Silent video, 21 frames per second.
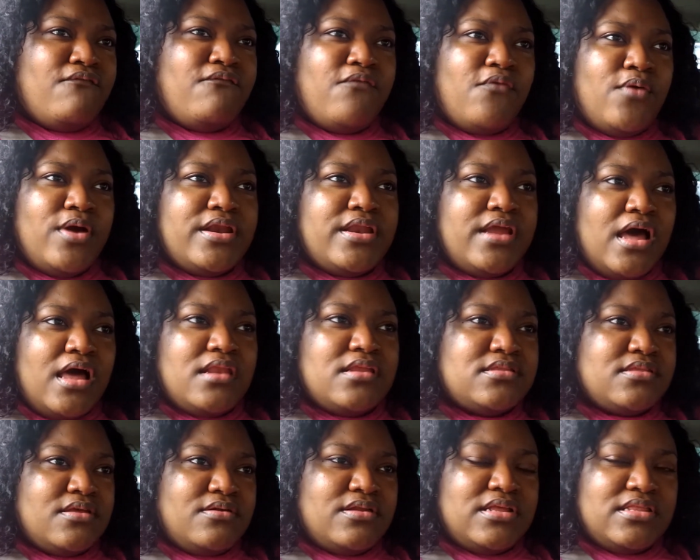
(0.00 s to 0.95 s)
four
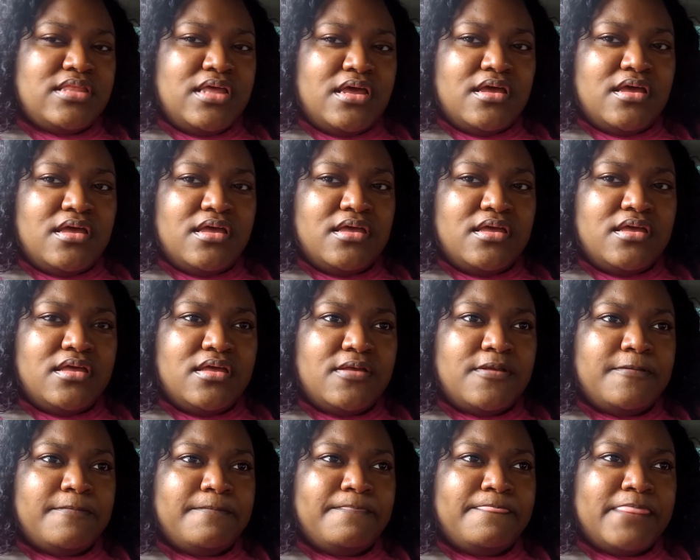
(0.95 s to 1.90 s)
dollars on that
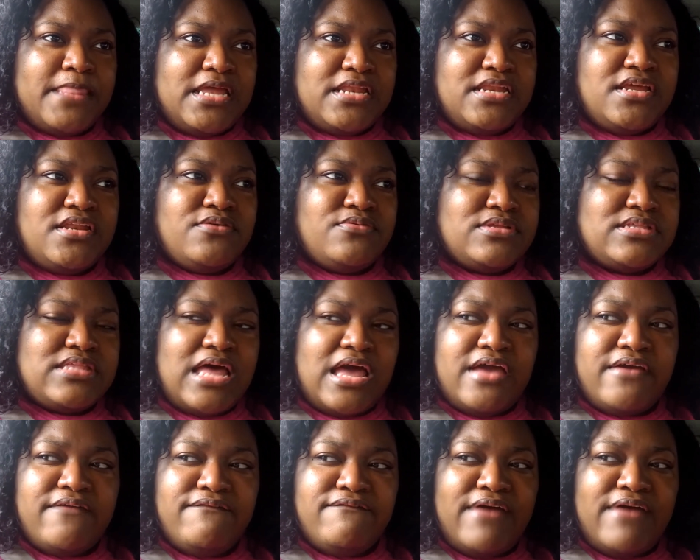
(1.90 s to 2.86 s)
thing, and then it was
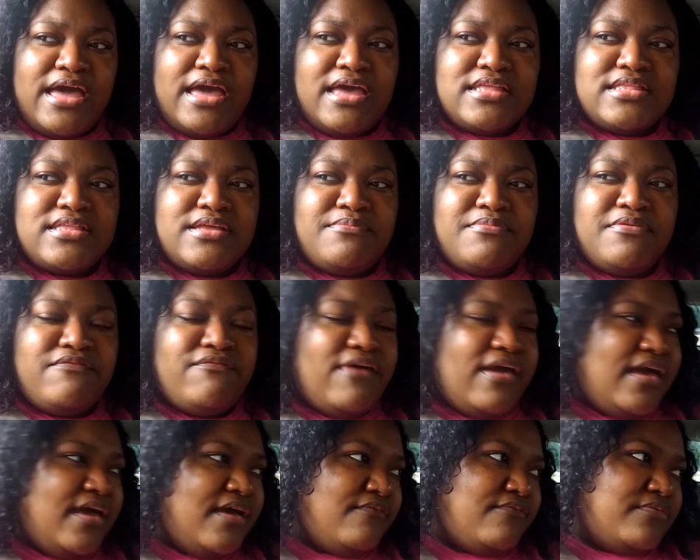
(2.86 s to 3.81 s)
like five seventy
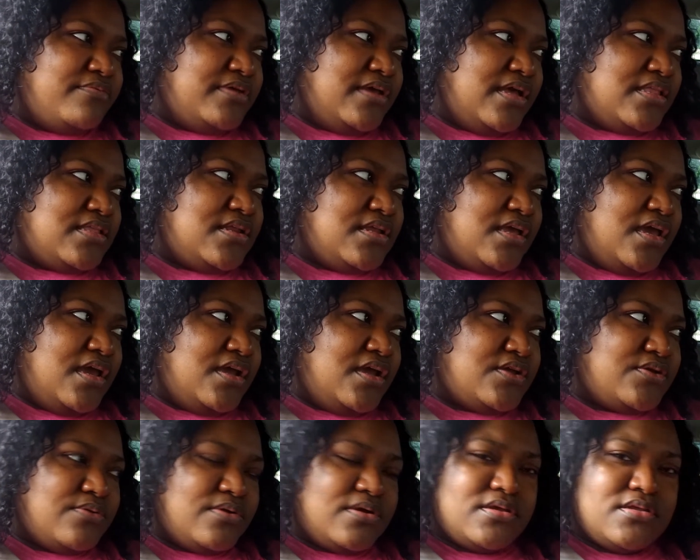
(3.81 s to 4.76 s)
five when we got to the
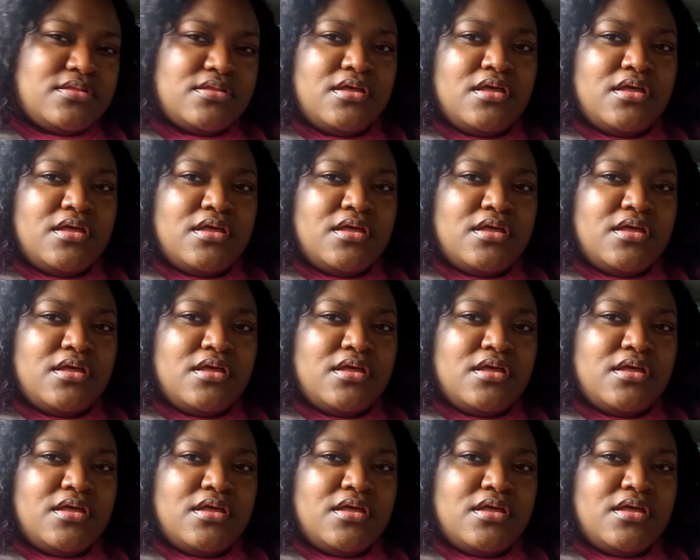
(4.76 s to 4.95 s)
cashier.